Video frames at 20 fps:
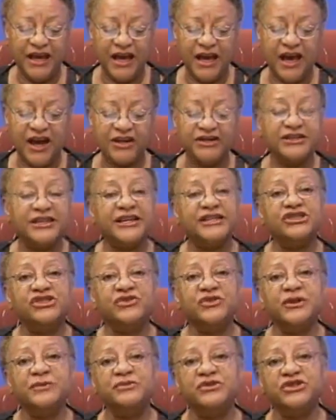Our text
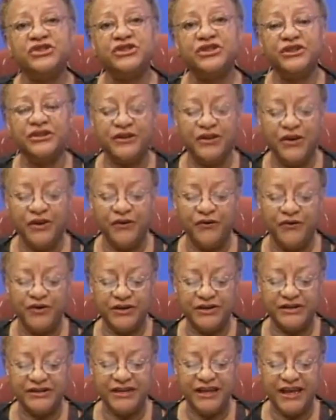scripture
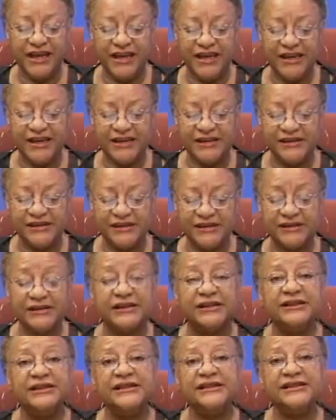for today is
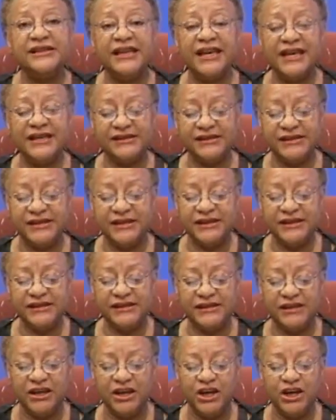
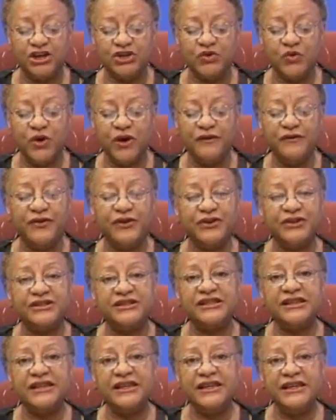Ecclesiastes
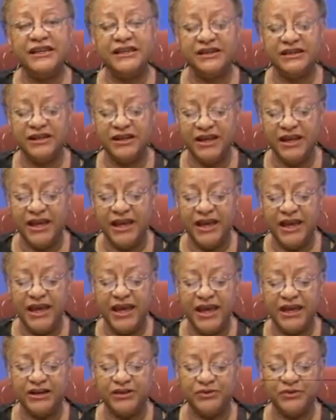12:13,
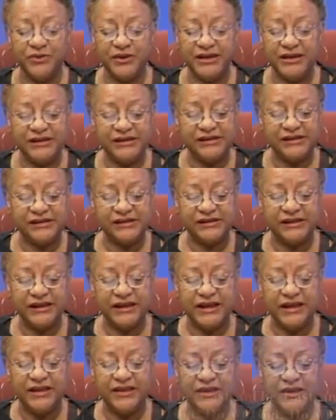and it reads
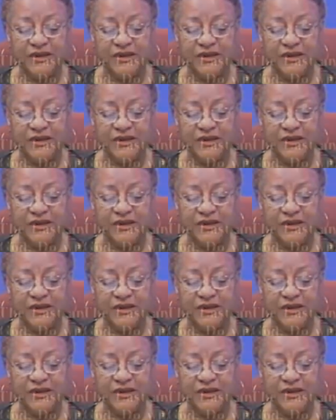in